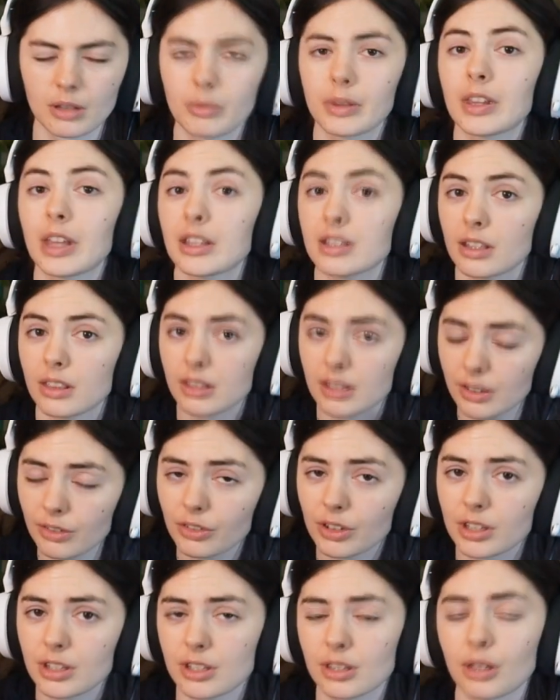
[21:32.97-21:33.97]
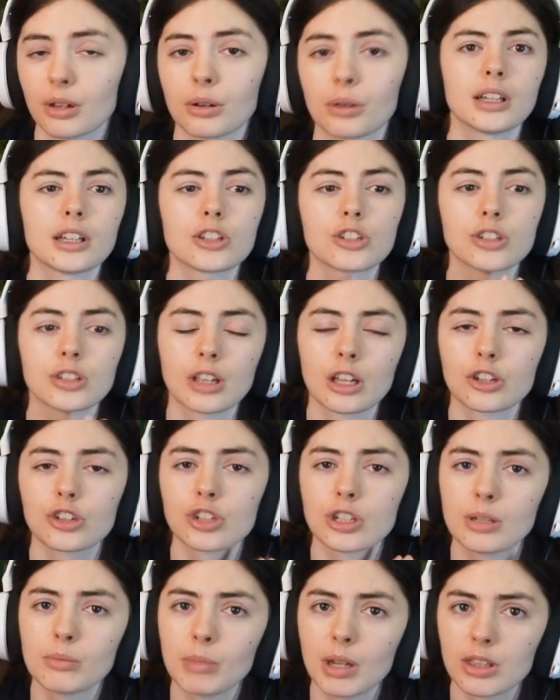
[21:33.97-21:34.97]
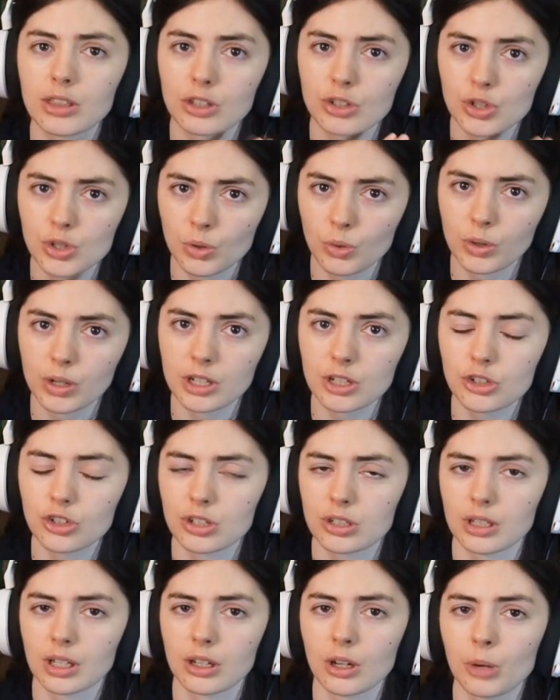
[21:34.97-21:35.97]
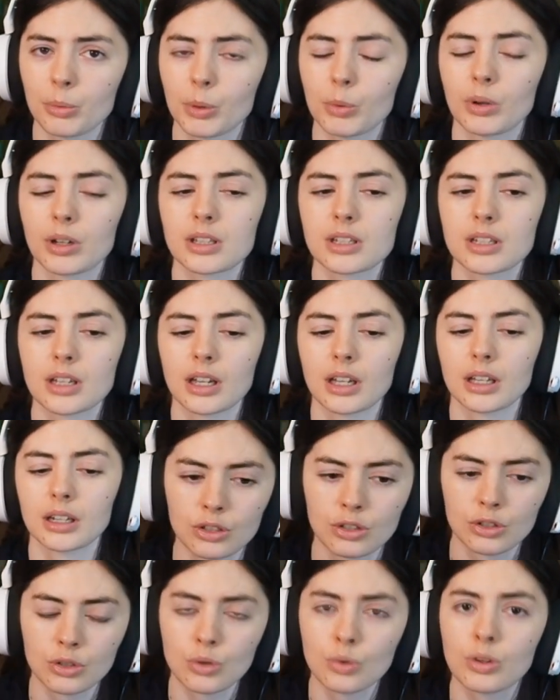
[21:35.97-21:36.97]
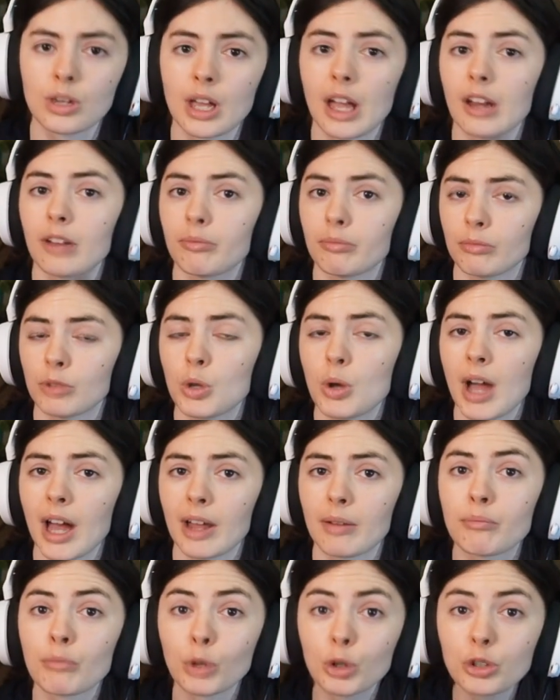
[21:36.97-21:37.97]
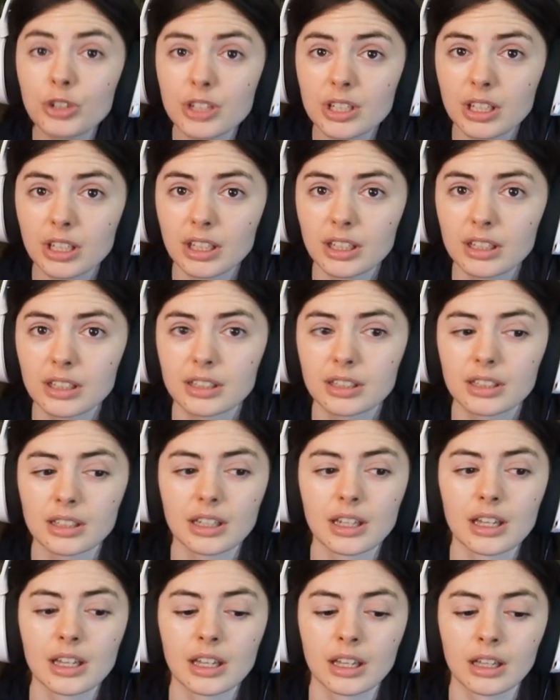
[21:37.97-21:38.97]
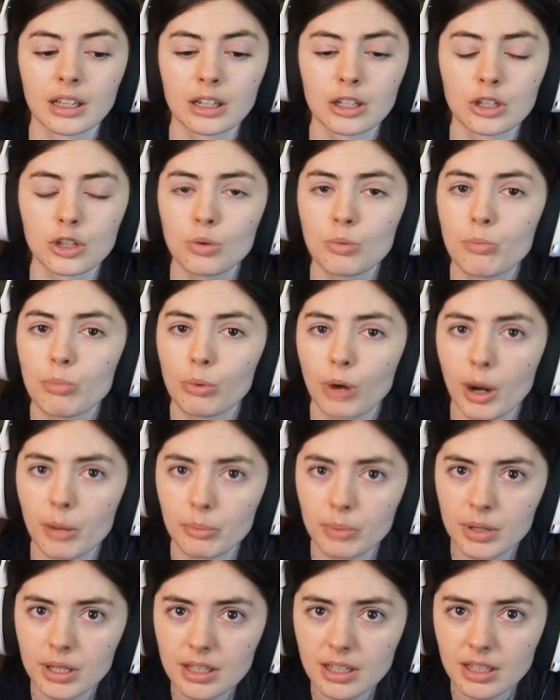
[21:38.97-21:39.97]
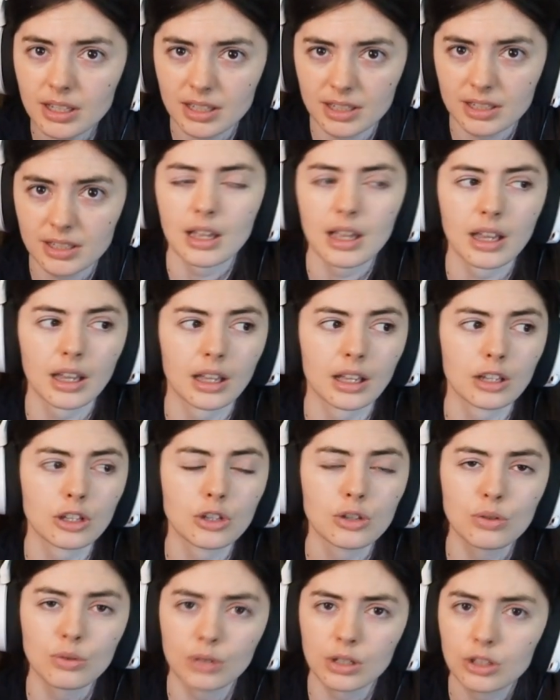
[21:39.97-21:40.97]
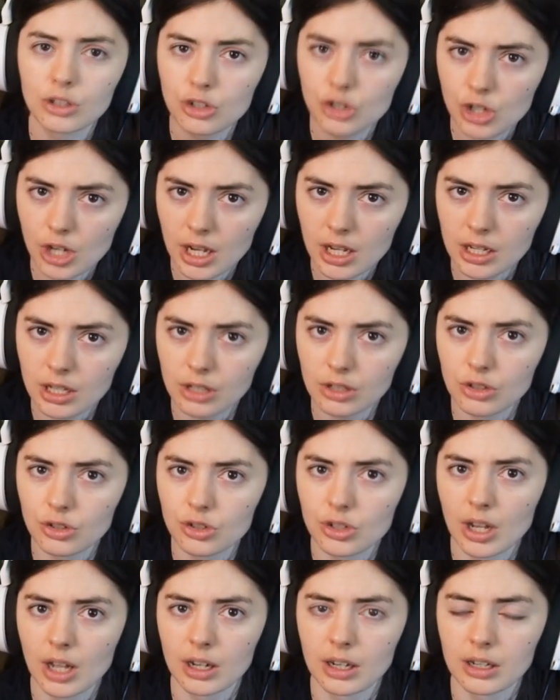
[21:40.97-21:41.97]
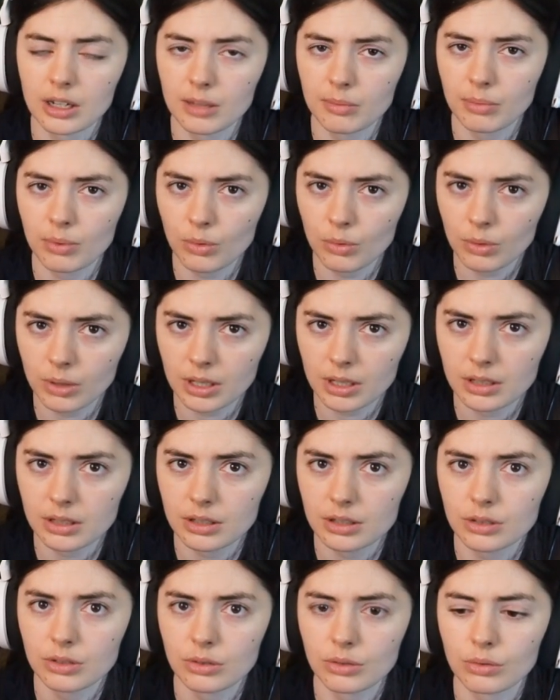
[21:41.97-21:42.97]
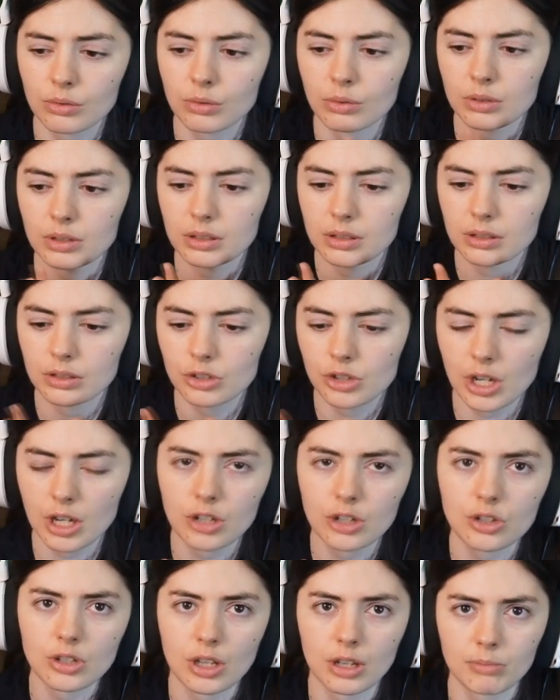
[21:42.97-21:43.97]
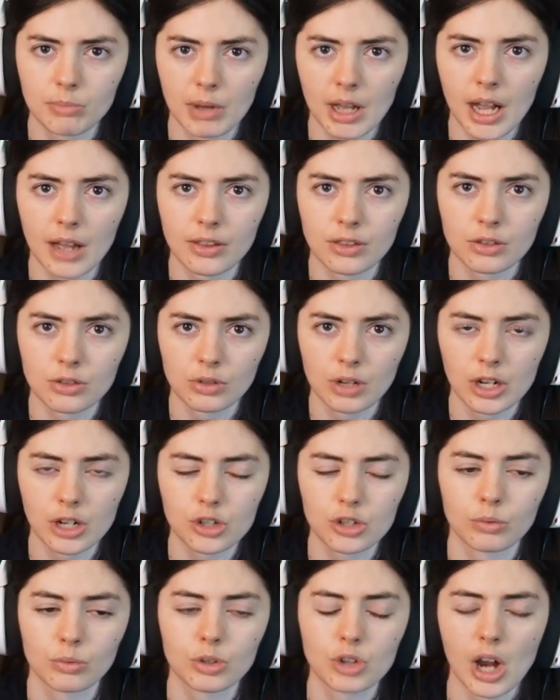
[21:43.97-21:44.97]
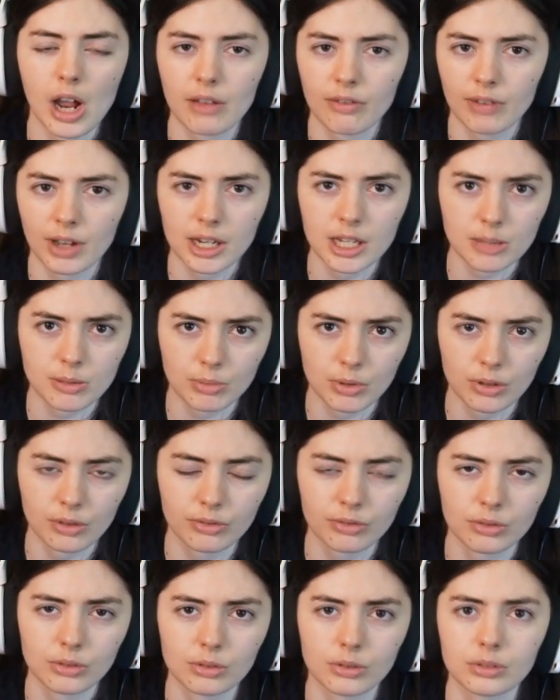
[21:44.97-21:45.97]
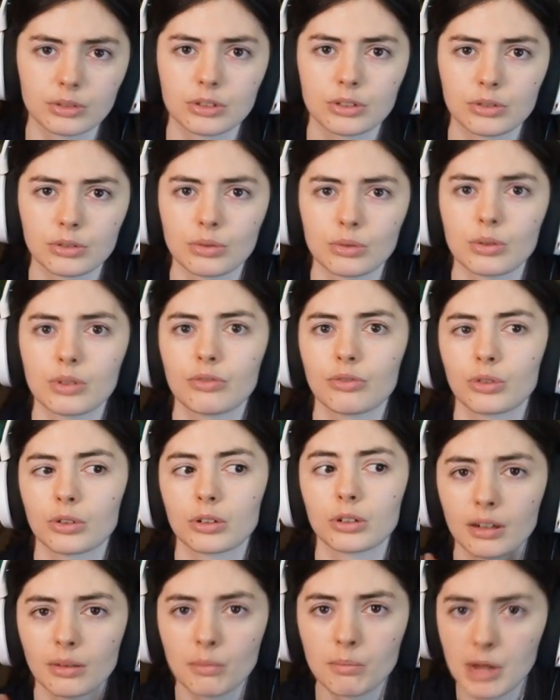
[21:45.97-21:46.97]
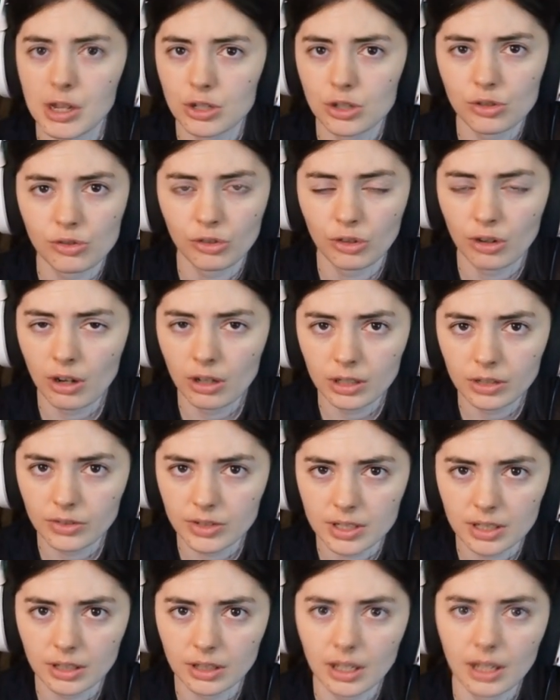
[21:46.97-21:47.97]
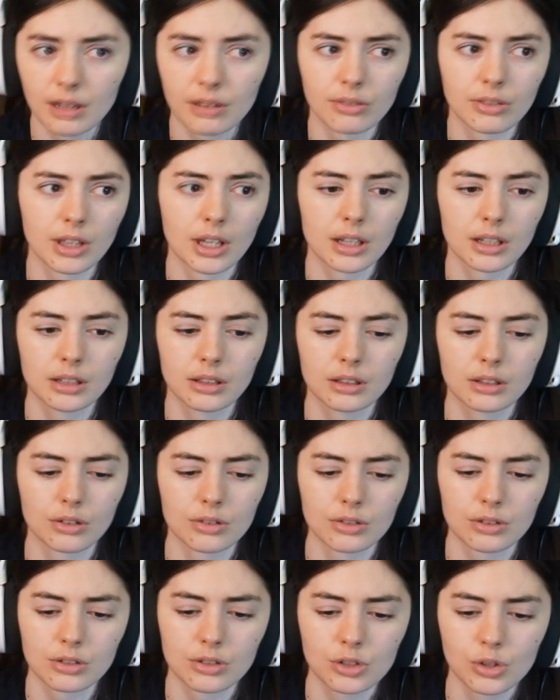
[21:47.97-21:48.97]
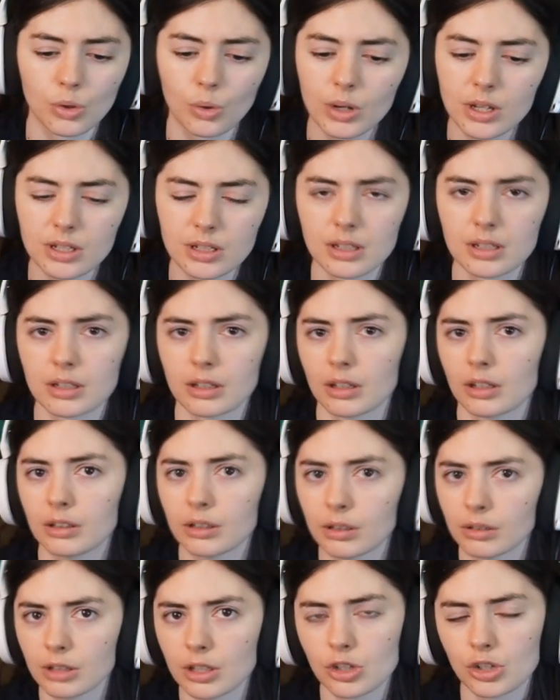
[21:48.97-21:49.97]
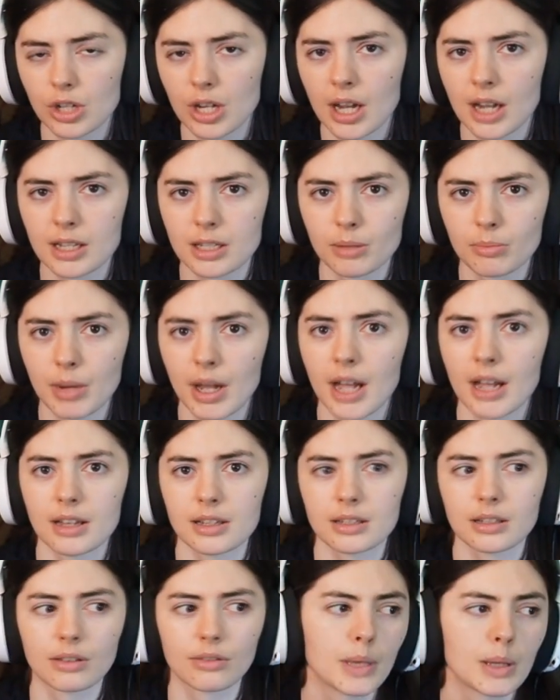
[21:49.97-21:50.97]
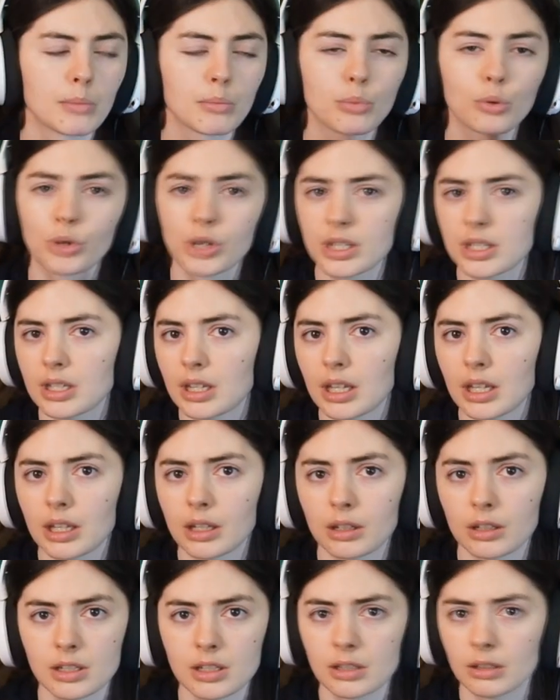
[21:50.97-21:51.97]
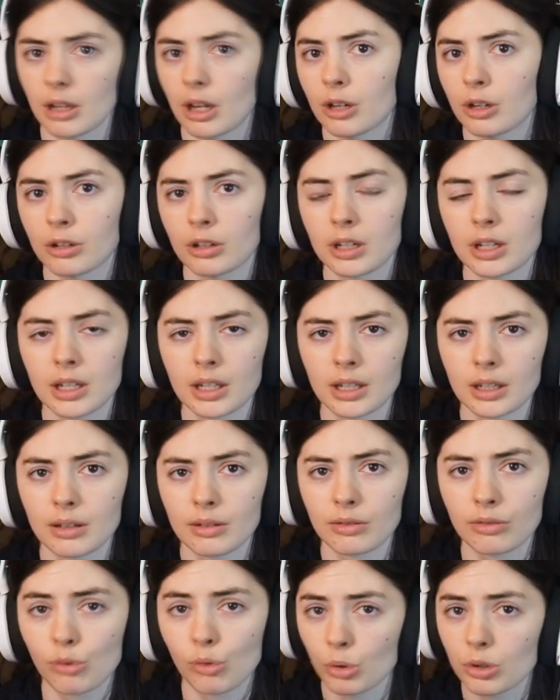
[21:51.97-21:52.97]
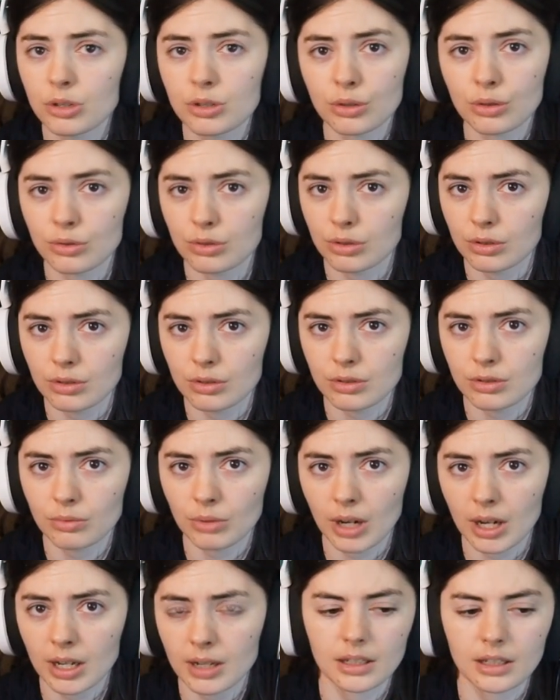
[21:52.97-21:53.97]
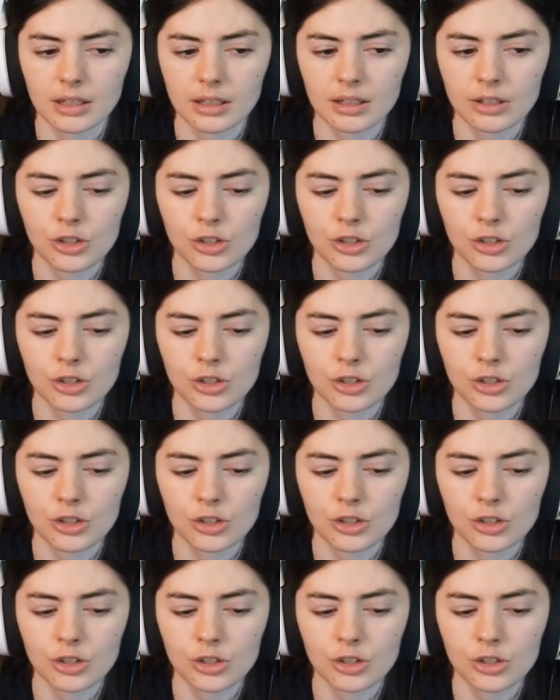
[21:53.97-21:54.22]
Then that's the difference, though, is that she made the choice, just like Obi-Wan said. You had mercy, and you brought peace, and you can change at any point to change that path and direction, which I find is beautiful too, for a message for all of us in life, that there's choices. And clearly she has a past of imprisoning and slaughtering force users, right?